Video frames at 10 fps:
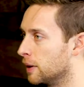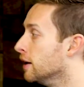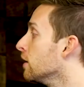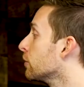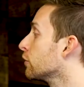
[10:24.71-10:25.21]
but
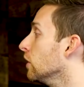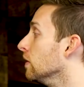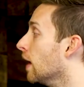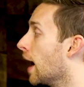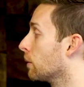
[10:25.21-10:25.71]
there's a
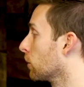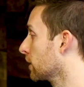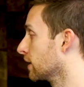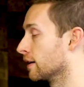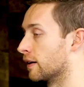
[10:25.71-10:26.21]
lot
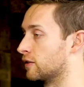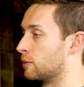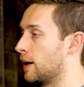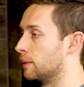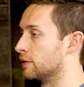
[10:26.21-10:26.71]
working against
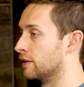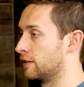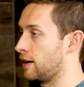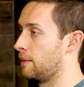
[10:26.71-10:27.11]
the Rams in this